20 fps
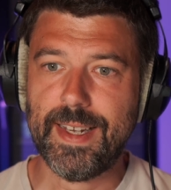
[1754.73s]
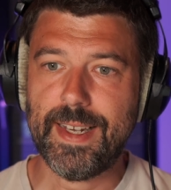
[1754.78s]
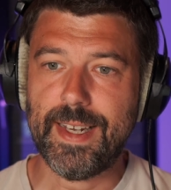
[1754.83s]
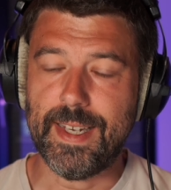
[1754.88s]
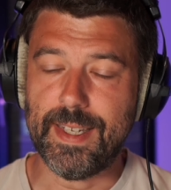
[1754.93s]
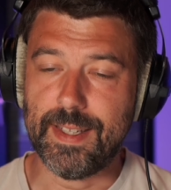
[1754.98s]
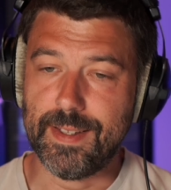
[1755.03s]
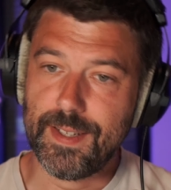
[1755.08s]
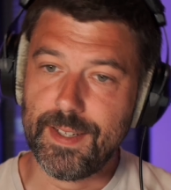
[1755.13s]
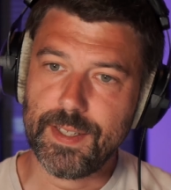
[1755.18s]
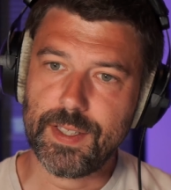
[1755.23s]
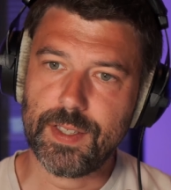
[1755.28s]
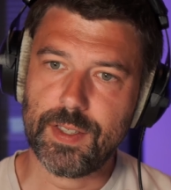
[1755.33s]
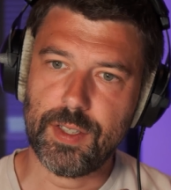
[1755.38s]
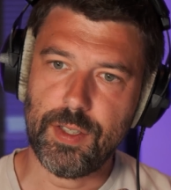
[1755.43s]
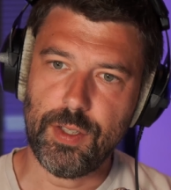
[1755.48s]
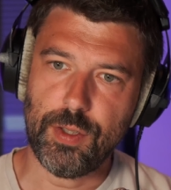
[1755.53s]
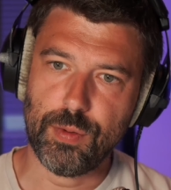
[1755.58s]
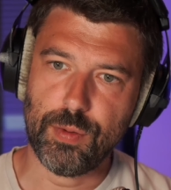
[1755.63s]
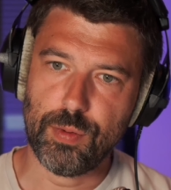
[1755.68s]
and this
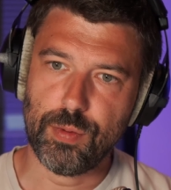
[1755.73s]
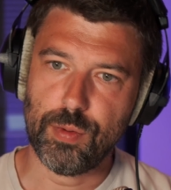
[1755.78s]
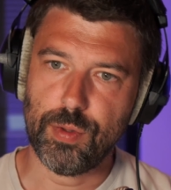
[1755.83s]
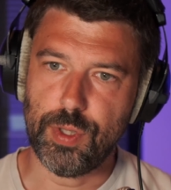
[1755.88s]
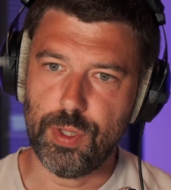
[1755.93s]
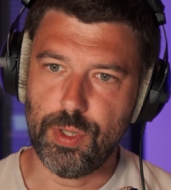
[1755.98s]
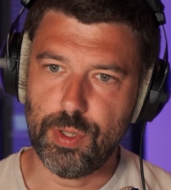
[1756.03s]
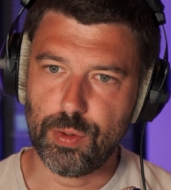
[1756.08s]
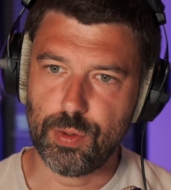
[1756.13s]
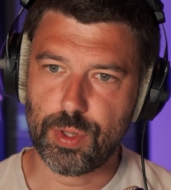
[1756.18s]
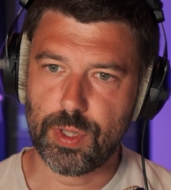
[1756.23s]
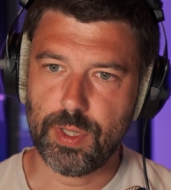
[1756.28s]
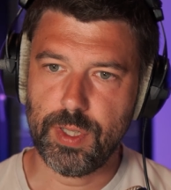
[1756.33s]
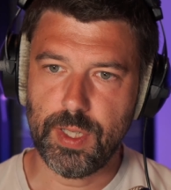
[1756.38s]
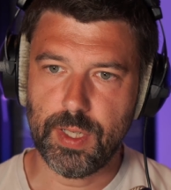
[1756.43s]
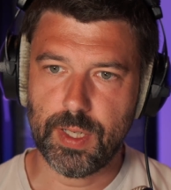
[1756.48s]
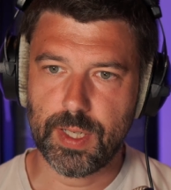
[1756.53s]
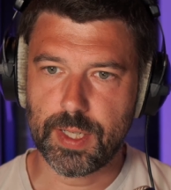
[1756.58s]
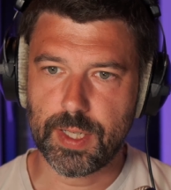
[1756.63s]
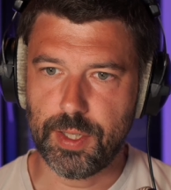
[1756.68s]
you
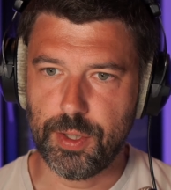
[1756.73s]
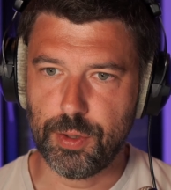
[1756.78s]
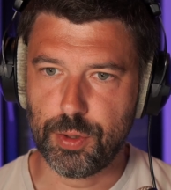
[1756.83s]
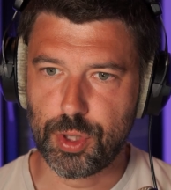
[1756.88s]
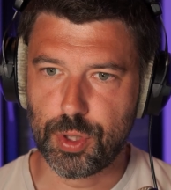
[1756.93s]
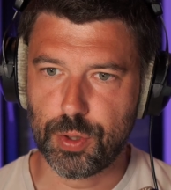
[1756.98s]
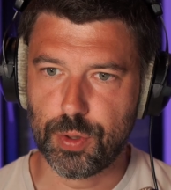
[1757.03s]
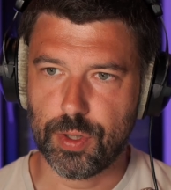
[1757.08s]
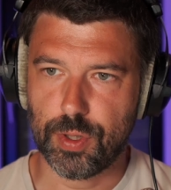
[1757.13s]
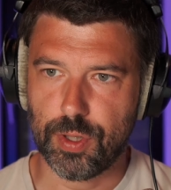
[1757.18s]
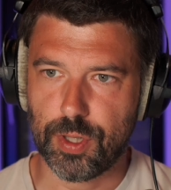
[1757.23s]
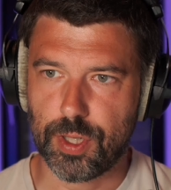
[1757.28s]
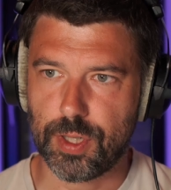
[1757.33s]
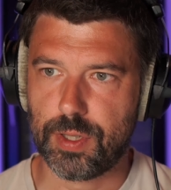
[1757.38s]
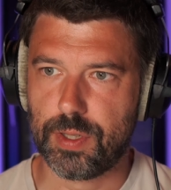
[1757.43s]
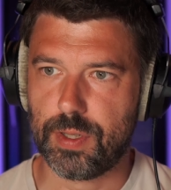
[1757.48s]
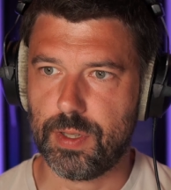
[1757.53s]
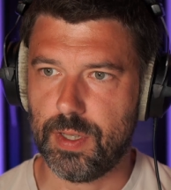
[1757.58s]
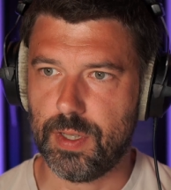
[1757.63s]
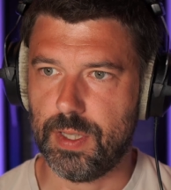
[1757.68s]
usually you should not